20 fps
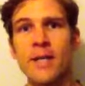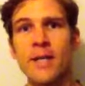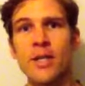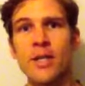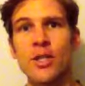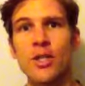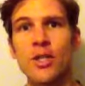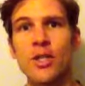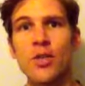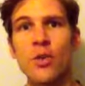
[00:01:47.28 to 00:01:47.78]

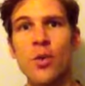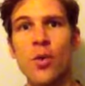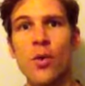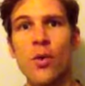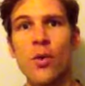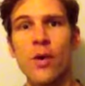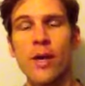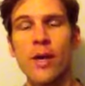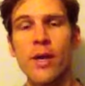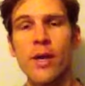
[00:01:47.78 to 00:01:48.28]

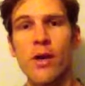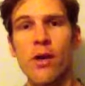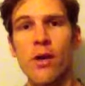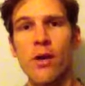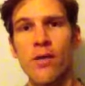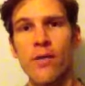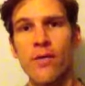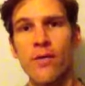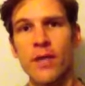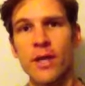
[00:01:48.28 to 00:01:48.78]
story
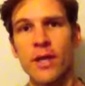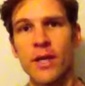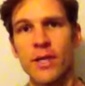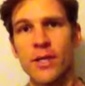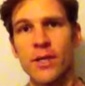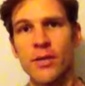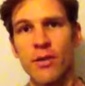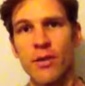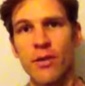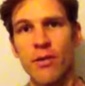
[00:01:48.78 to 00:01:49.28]
of the
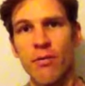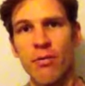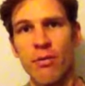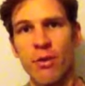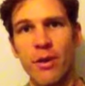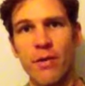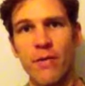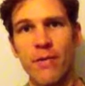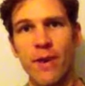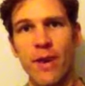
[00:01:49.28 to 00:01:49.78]
history of
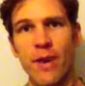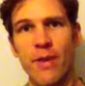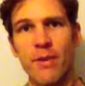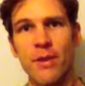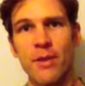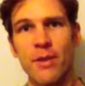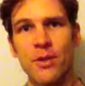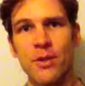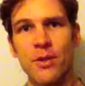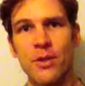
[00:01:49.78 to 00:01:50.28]
prefab
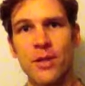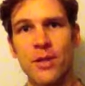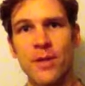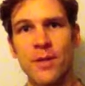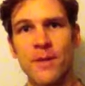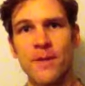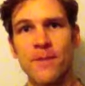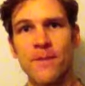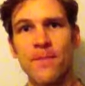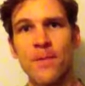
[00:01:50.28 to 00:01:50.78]
in New
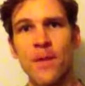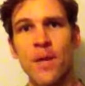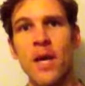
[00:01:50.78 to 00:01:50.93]
Zealand.